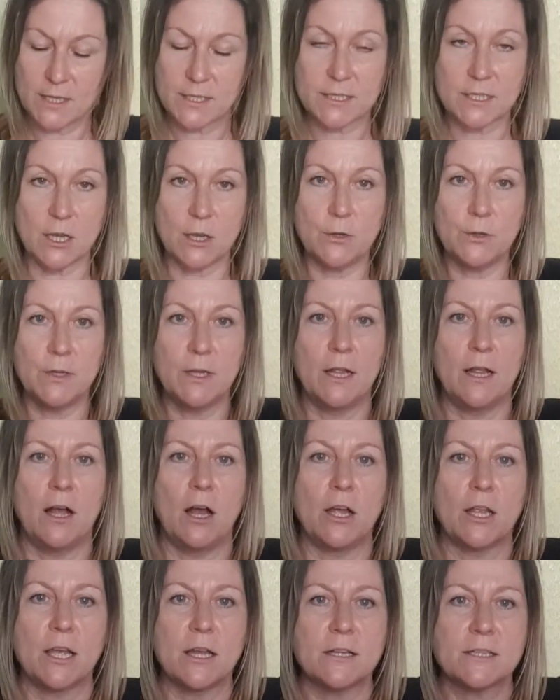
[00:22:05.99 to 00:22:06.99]
So
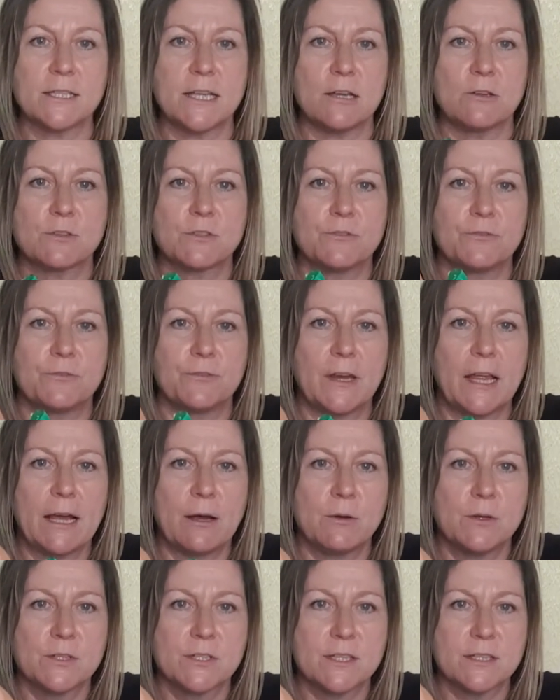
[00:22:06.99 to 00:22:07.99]
I cut out some
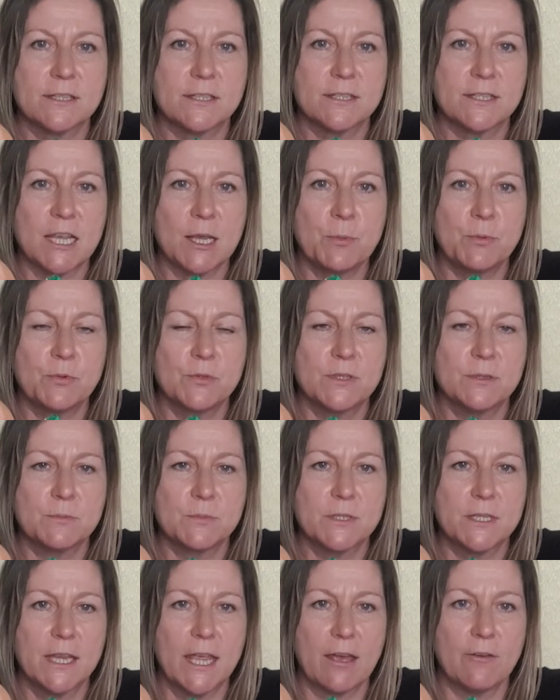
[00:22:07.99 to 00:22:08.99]
flowers, stapled them
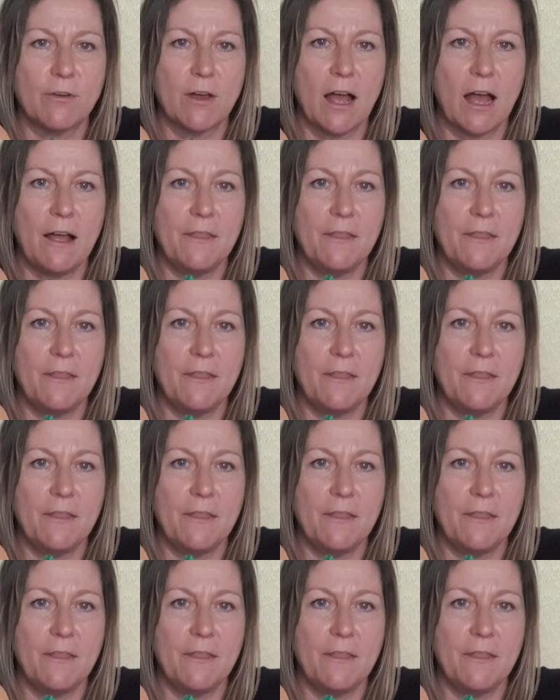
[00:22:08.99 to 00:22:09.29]
together,